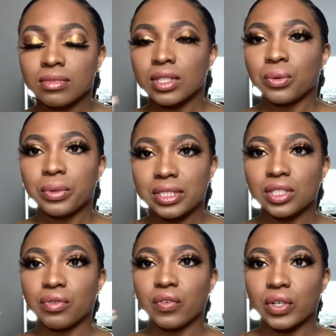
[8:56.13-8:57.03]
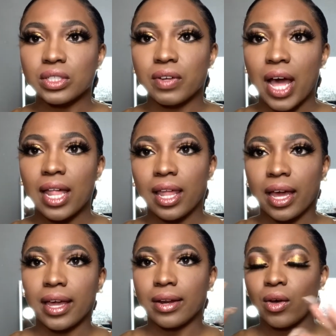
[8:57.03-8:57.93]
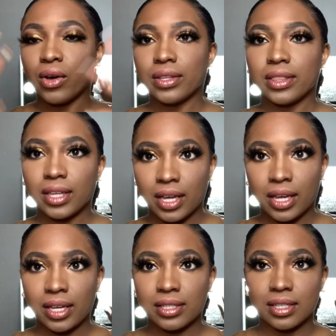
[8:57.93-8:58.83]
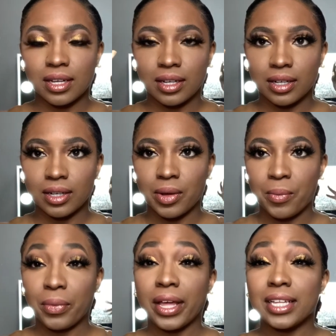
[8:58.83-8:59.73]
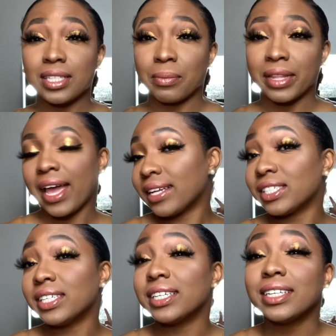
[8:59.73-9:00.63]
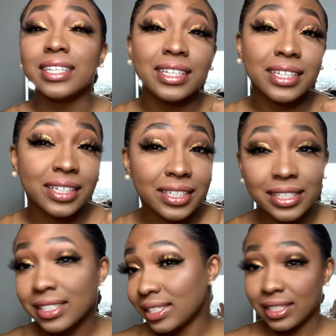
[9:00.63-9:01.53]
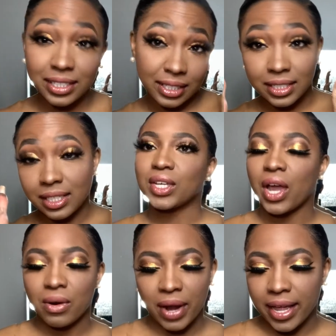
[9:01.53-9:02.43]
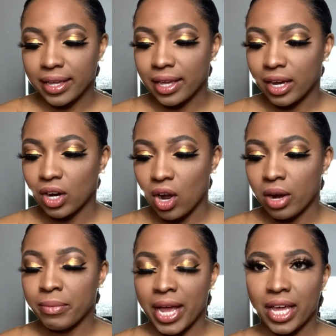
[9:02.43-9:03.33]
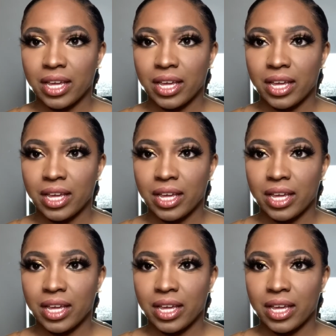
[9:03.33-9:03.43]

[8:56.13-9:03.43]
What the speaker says: was this reverse highlight, all the things. Applied some lashes. All right, here are my